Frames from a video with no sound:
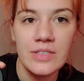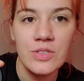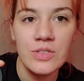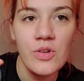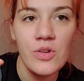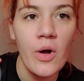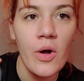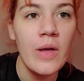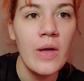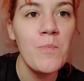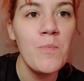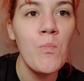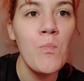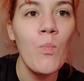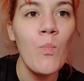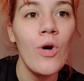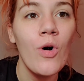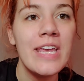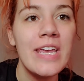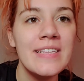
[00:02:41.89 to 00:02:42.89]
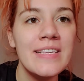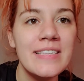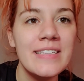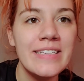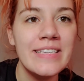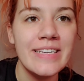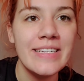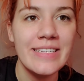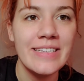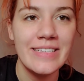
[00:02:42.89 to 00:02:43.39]
It's
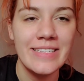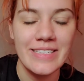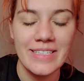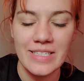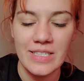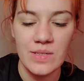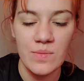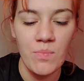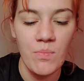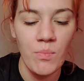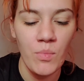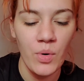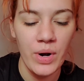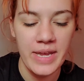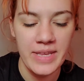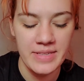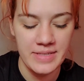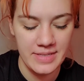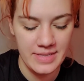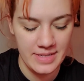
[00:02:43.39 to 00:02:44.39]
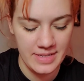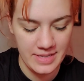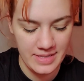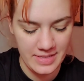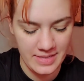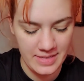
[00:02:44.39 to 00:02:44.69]
moist. It's moist.